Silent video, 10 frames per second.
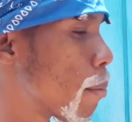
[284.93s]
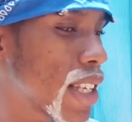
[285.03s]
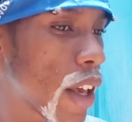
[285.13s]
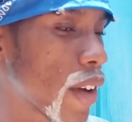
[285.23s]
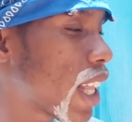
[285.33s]

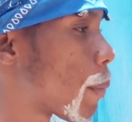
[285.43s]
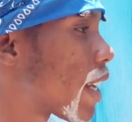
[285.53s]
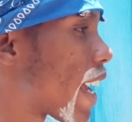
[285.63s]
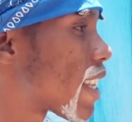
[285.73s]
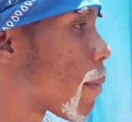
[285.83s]
Me say fit up
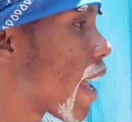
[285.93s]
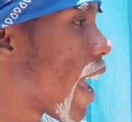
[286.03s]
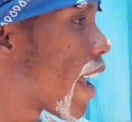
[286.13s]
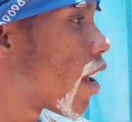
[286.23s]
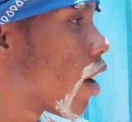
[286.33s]
in eyes and me
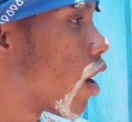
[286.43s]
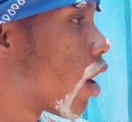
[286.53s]
head.